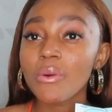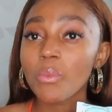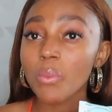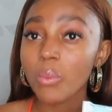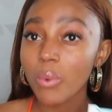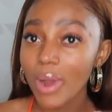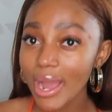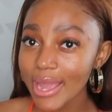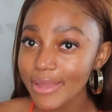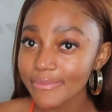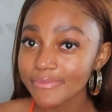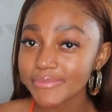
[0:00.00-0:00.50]

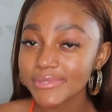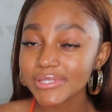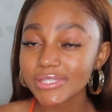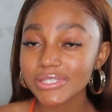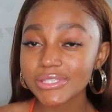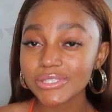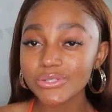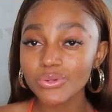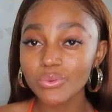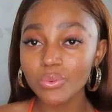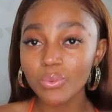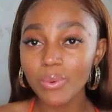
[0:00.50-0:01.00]
wipes
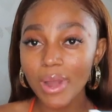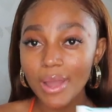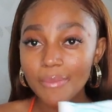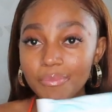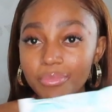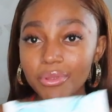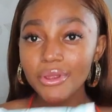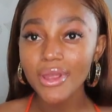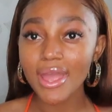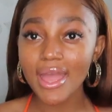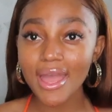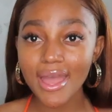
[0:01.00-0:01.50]
to wipe
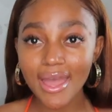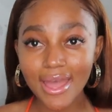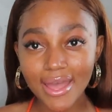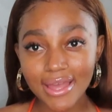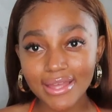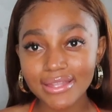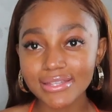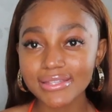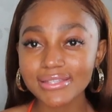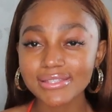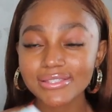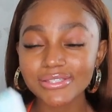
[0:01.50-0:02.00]
your
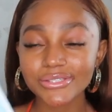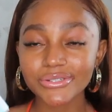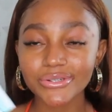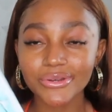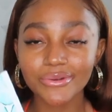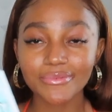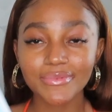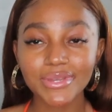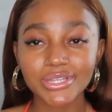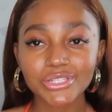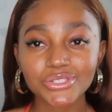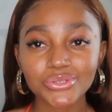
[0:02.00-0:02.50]
hands, you know,
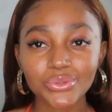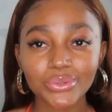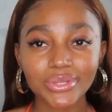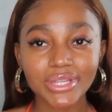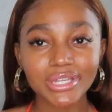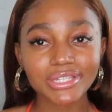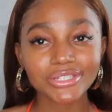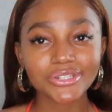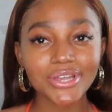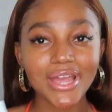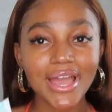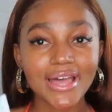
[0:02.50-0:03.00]
make sure
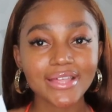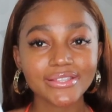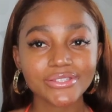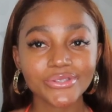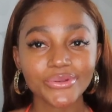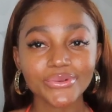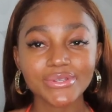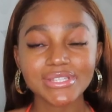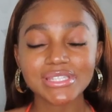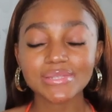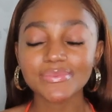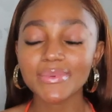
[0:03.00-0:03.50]
that your hands are
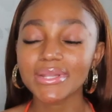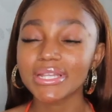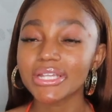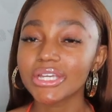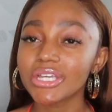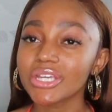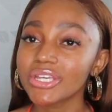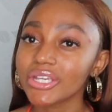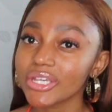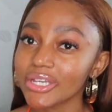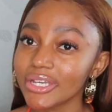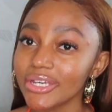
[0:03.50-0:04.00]
always
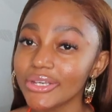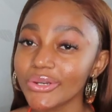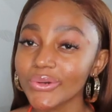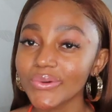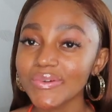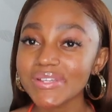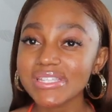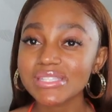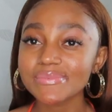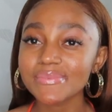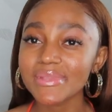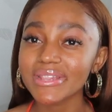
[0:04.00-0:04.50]
smelling good,
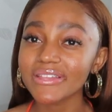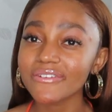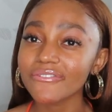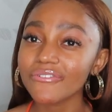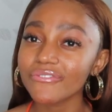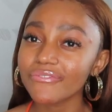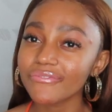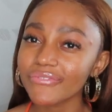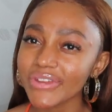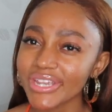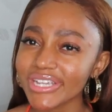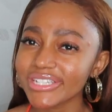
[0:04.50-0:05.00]
always smelling
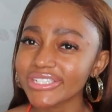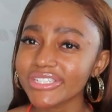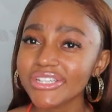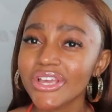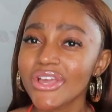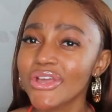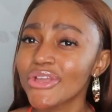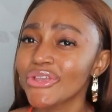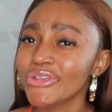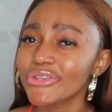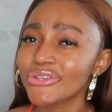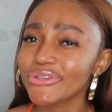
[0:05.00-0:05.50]
fresh.
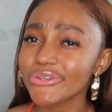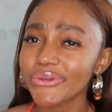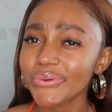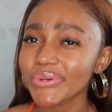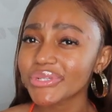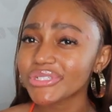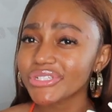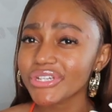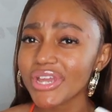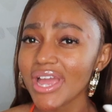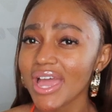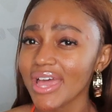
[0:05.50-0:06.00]
You don't
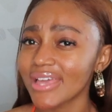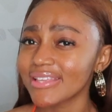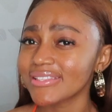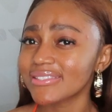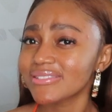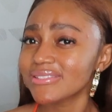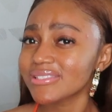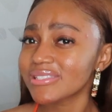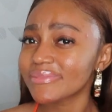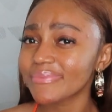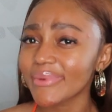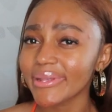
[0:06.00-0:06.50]
want your
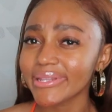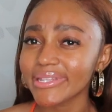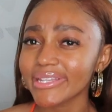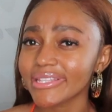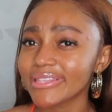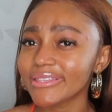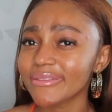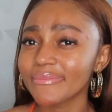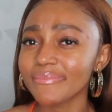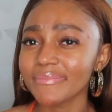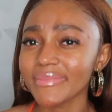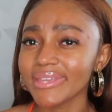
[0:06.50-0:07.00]
hands to smell like
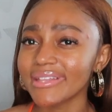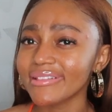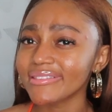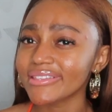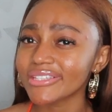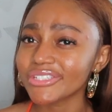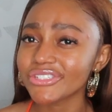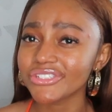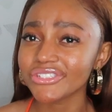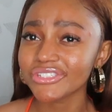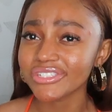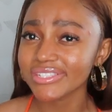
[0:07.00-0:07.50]
the meal
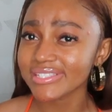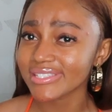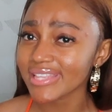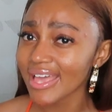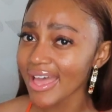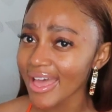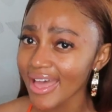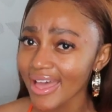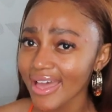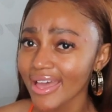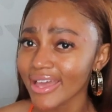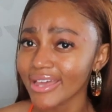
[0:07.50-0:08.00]
that you just
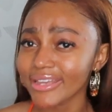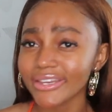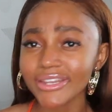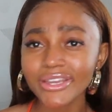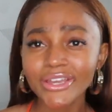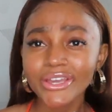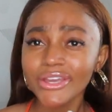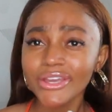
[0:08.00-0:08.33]
had.